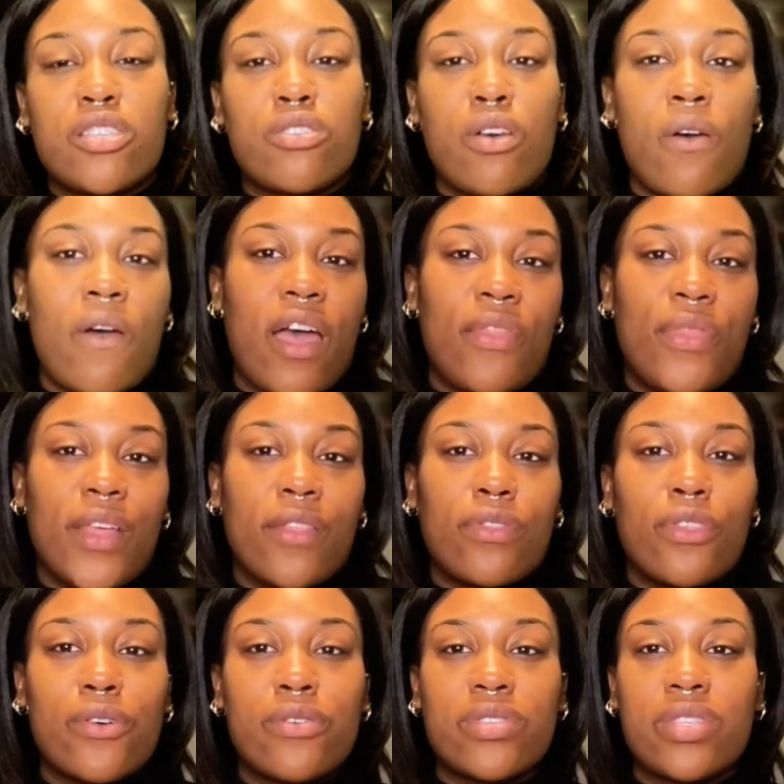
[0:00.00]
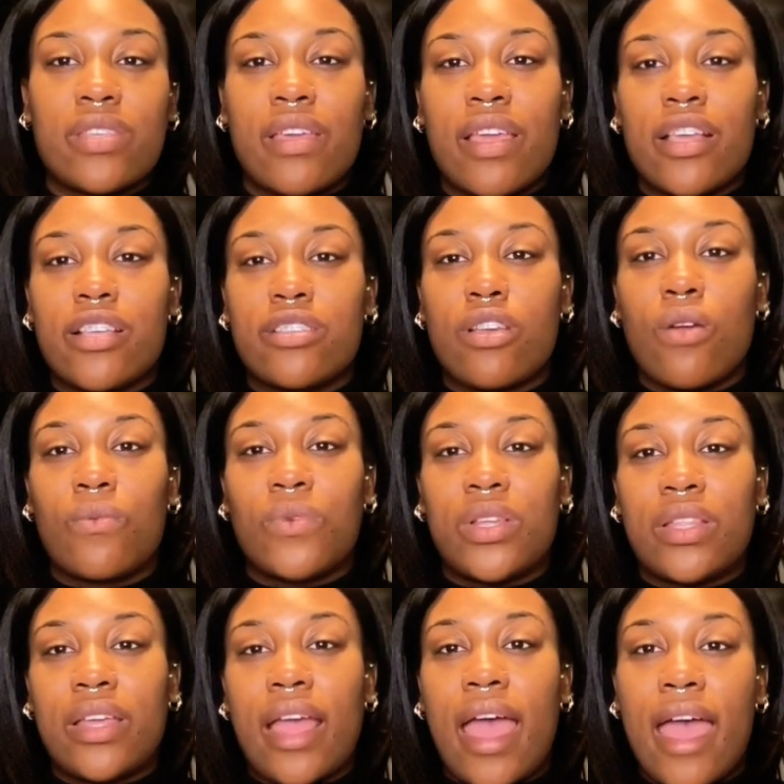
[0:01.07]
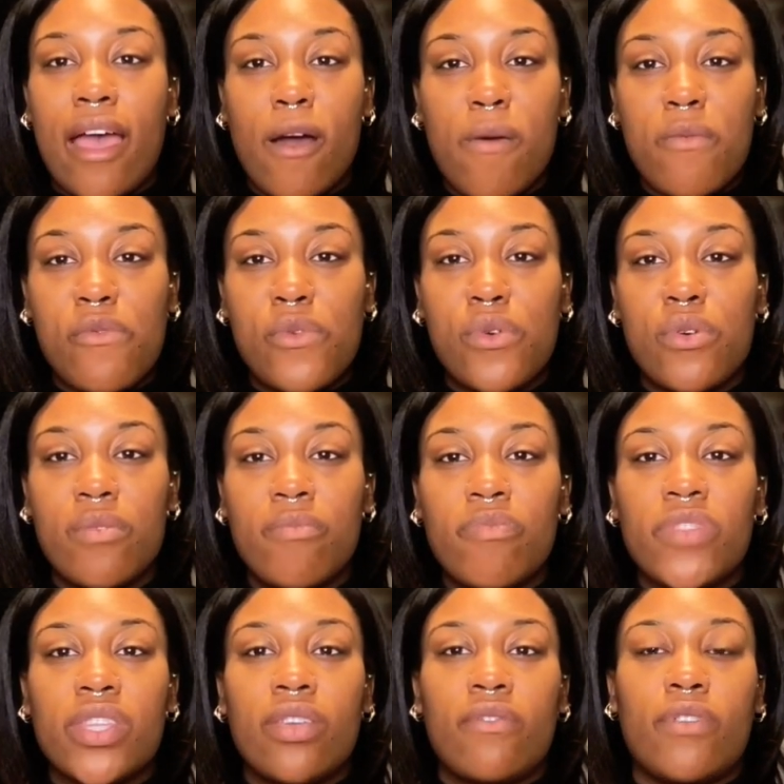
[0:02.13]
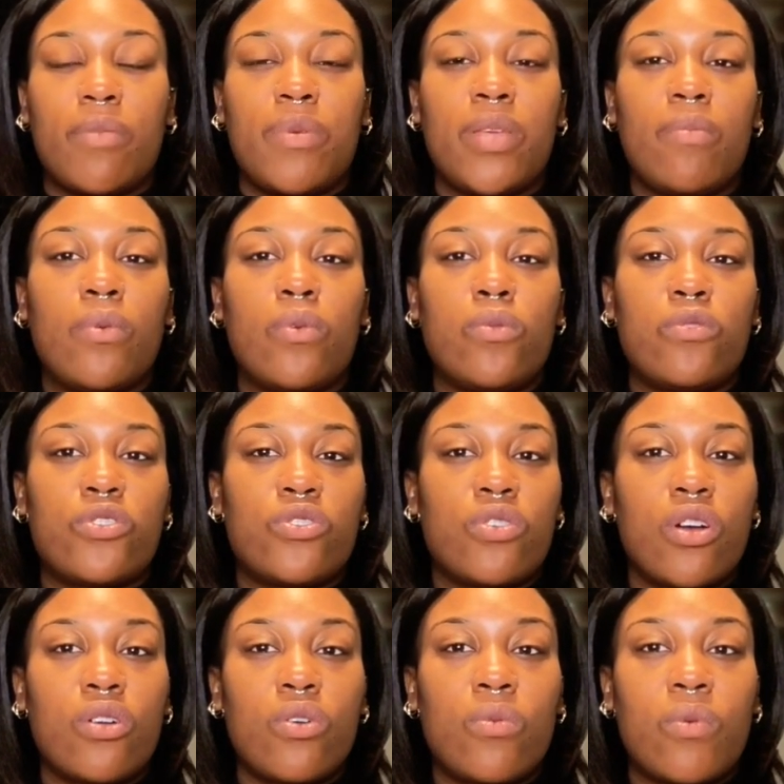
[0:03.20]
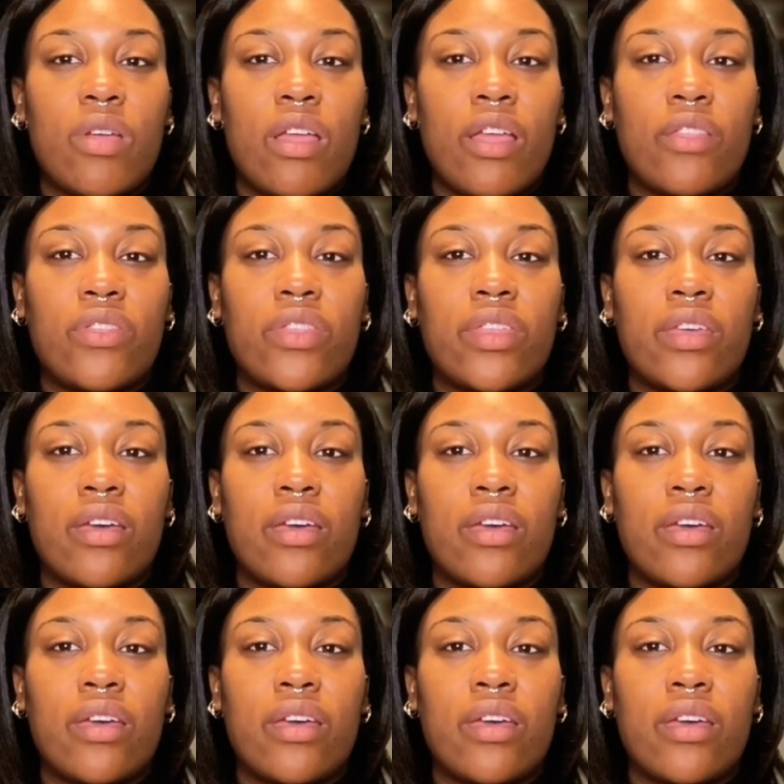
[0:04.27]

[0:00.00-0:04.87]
So I think those things are really helpful for people who struggle with